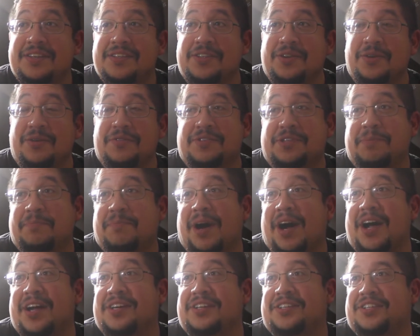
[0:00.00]
So if she
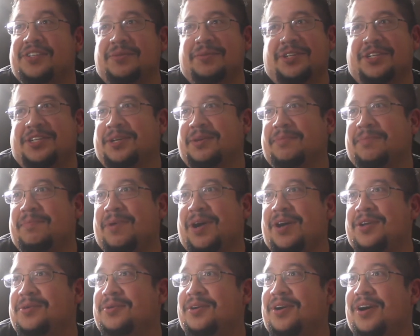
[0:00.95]
buys, she can
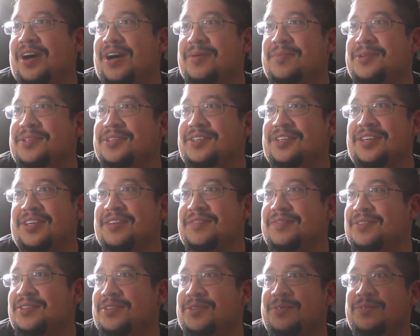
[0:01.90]
buy you comics and
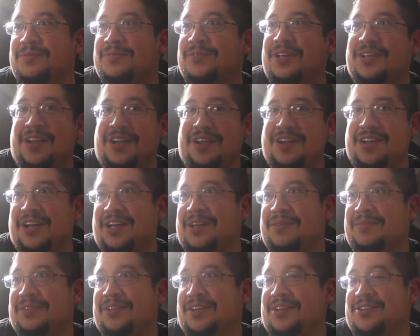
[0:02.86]
give it to you. Like, hey, I
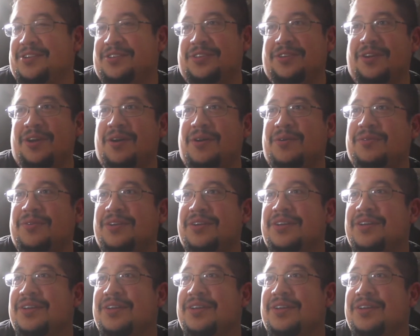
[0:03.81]
can. Here you go.